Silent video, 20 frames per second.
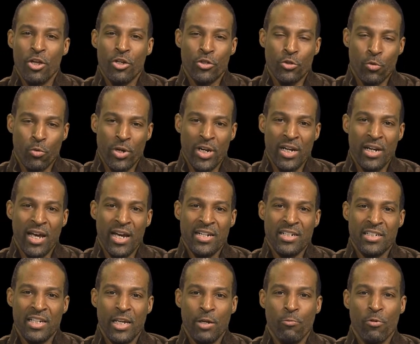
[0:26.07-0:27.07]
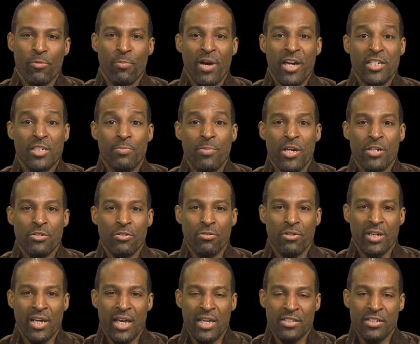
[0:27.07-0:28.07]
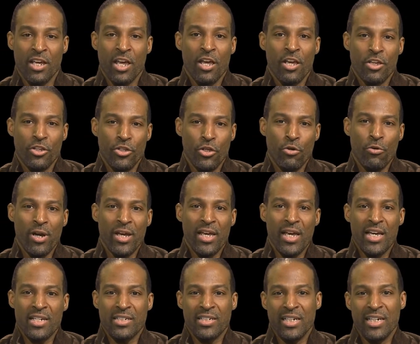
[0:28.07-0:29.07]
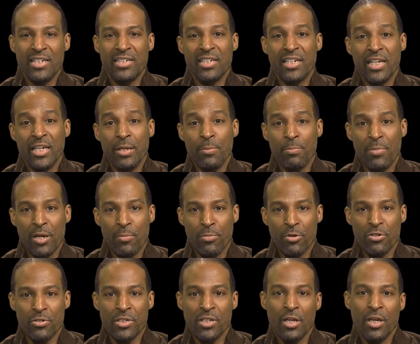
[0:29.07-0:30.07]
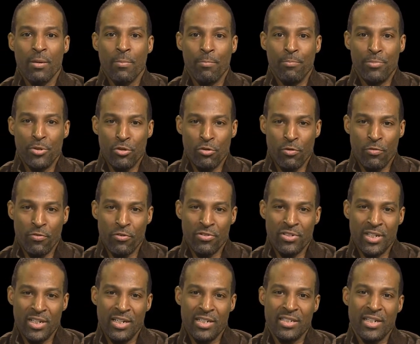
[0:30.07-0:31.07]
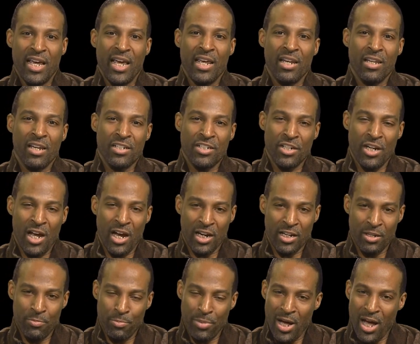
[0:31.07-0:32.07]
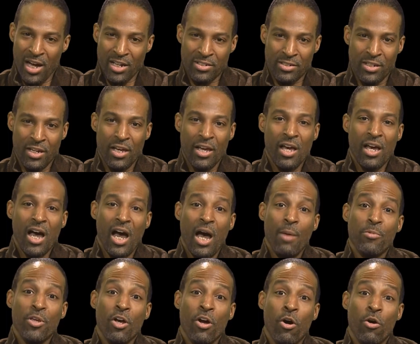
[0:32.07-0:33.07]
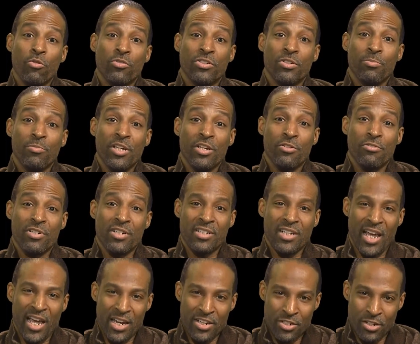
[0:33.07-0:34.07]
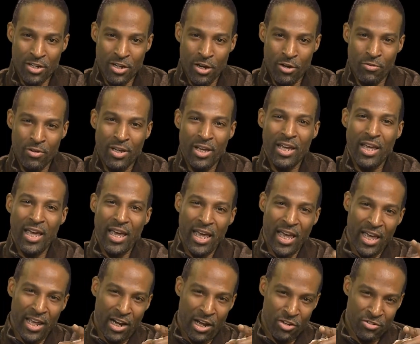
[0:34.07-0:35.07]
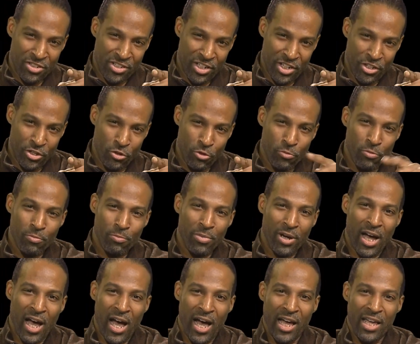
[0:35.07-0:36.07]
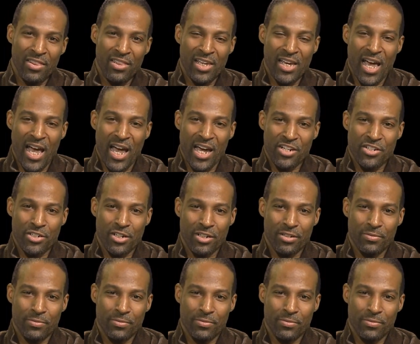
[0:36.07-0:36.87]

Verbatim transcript: 2019 with my special guests, UASE team members, Beautiful Diz and La Chocolate Box. I'm your host, Demetrius Angelo, and I'll see you behind the action.